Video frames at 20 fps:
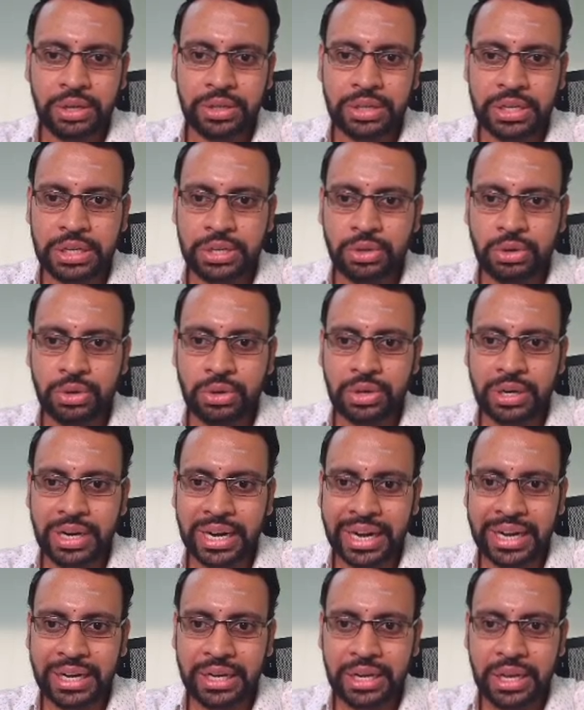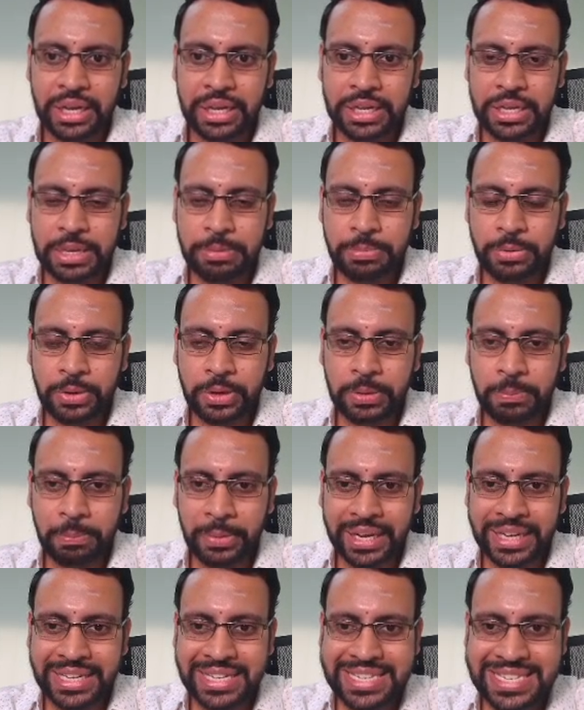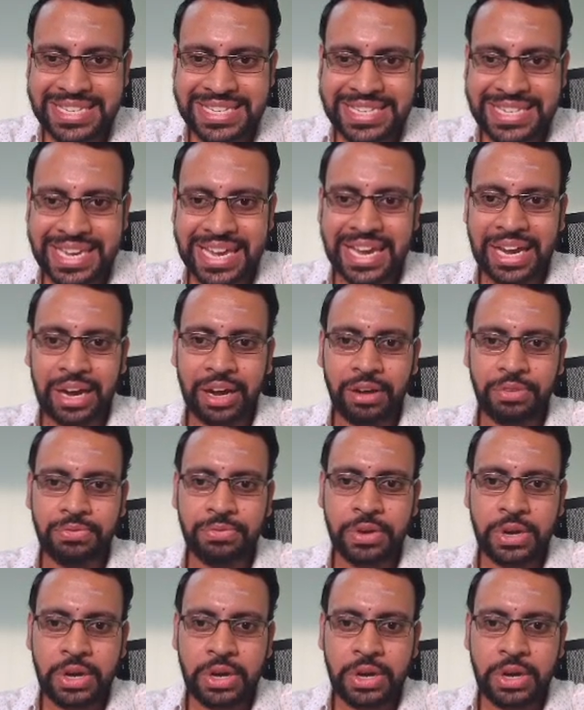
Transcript: Then you could write e power minus j of